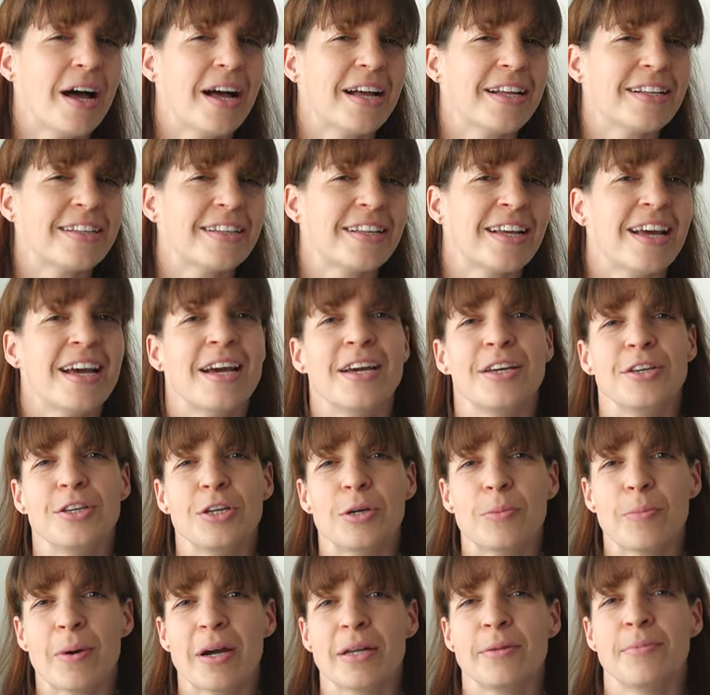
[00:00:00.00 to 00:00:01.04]
But
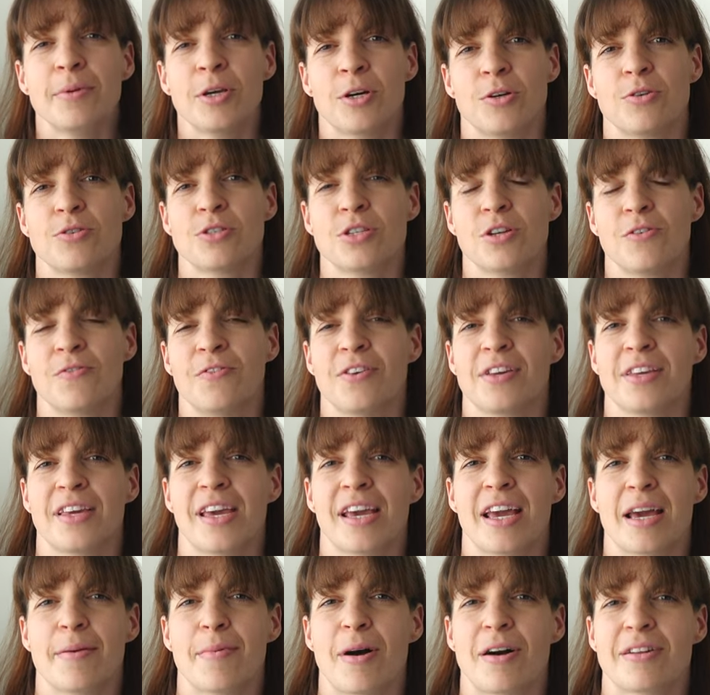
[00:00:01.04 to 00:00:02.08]
you might be also
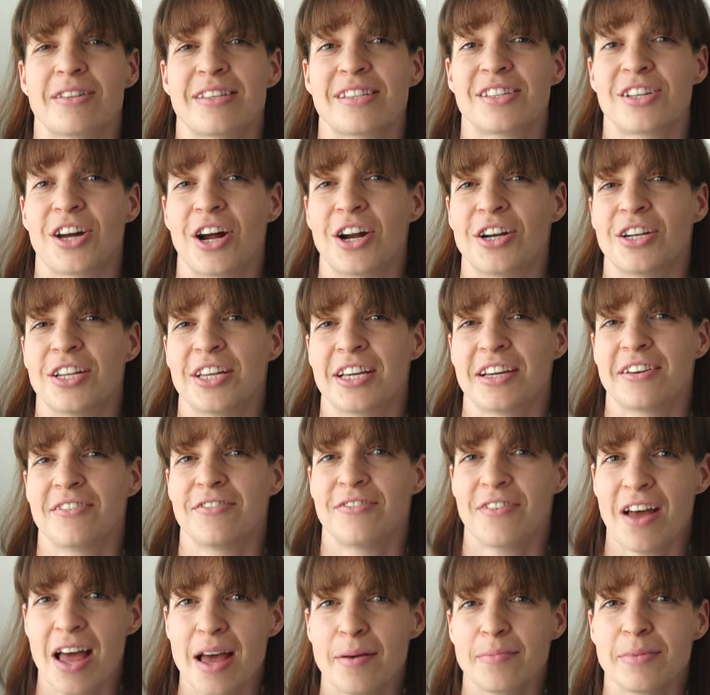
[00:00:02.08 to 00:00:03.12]
thinking about
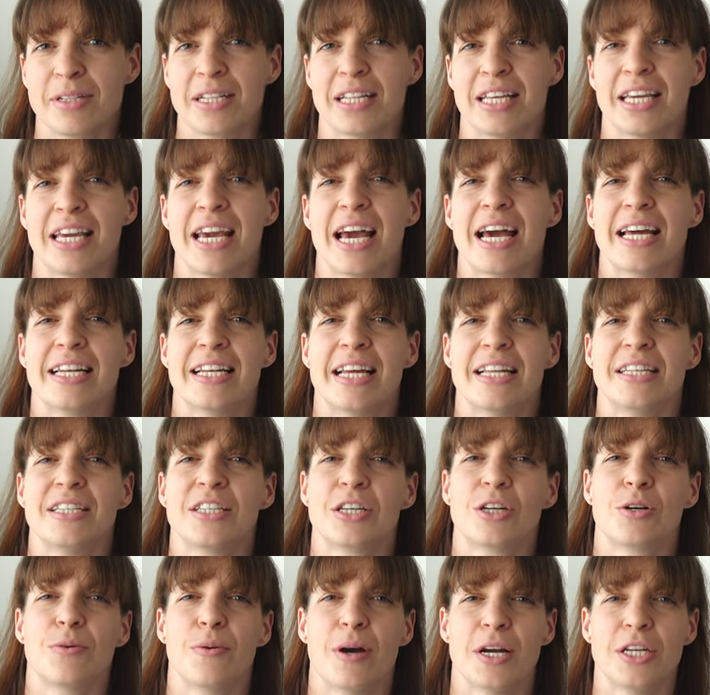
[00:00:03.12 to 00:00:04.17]
starting a family, and
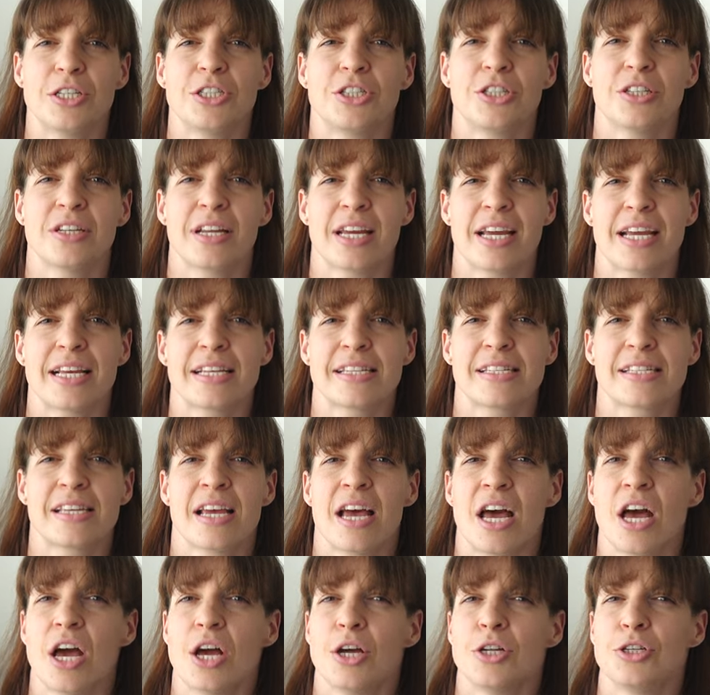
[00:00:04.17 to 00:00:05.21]
then the question
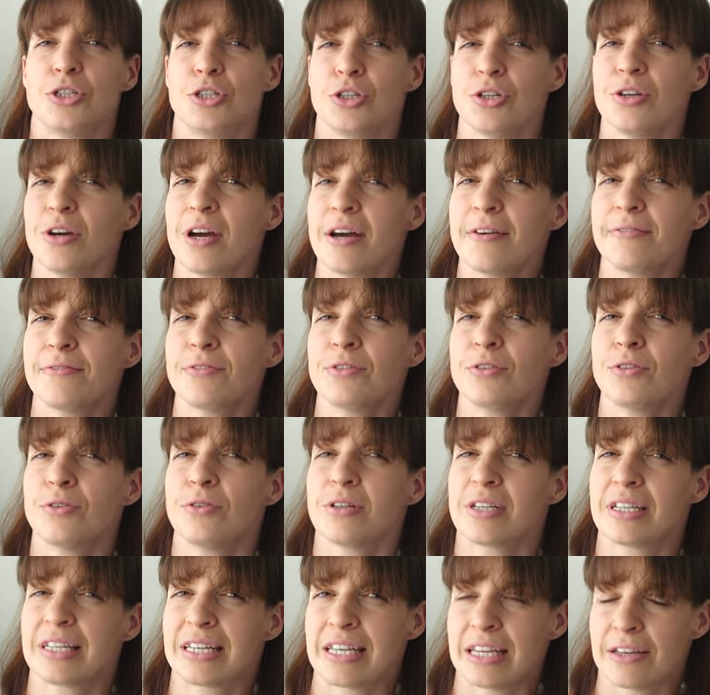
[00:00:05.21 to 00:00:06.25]
is, do you have
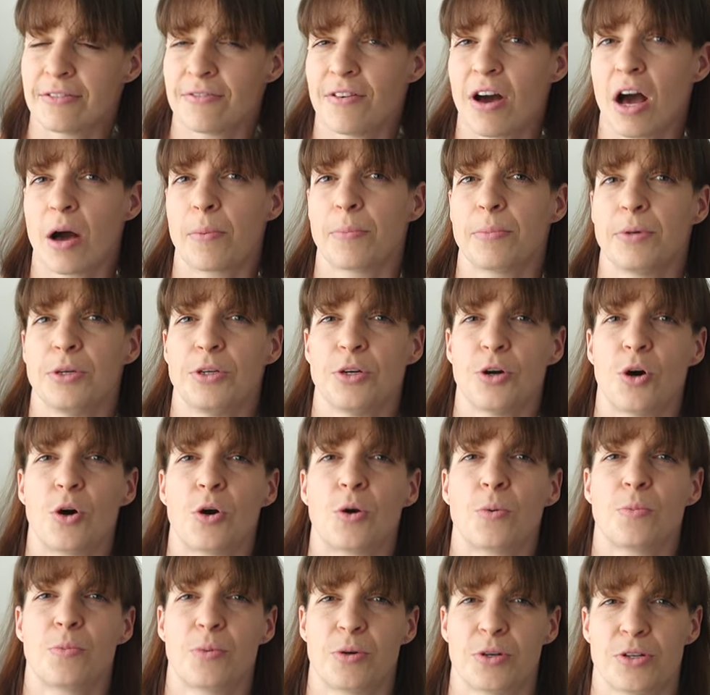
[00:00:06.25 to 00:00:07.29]
to give up
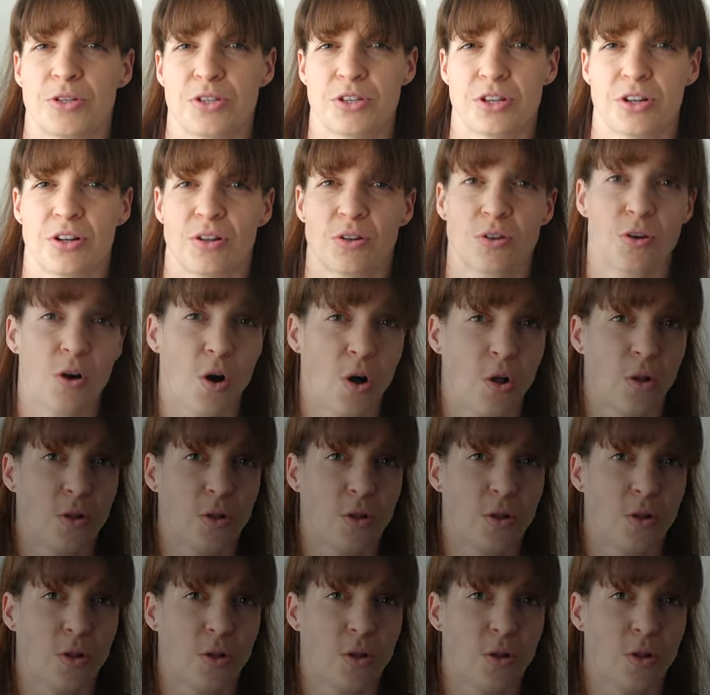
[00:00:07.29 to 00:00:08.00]
your personal